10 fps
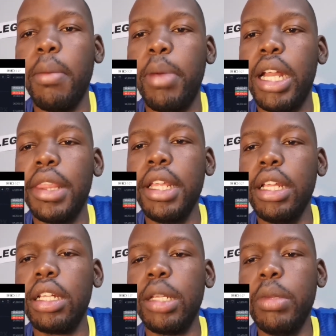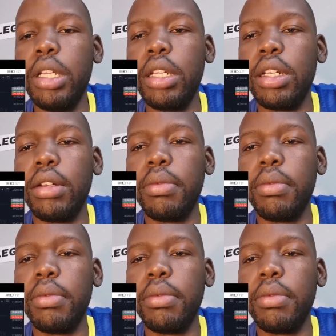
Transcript: But I think let me